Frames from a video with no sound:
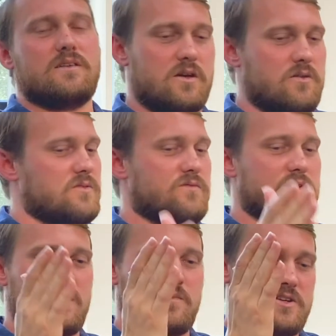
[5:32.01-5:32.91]
No, you've
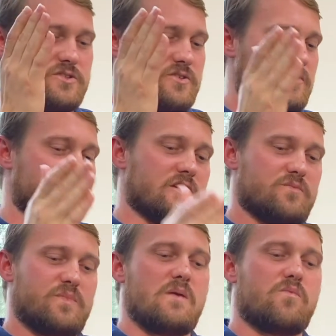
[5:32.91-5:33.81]
got to make sure you've got your
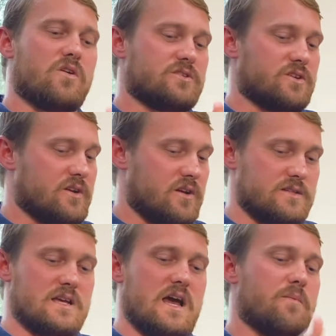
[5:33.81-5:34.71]
paperwork turned in on
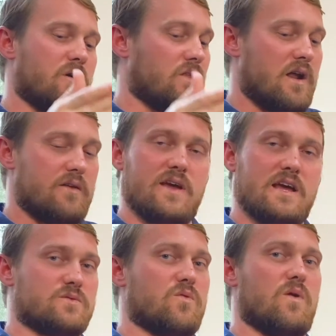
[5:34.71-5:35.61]
time. A lot of
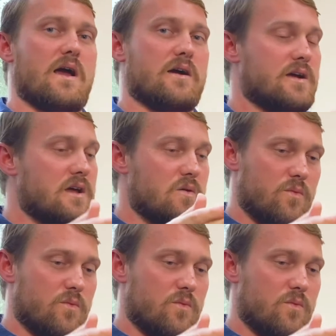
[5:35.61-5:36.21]
guys require,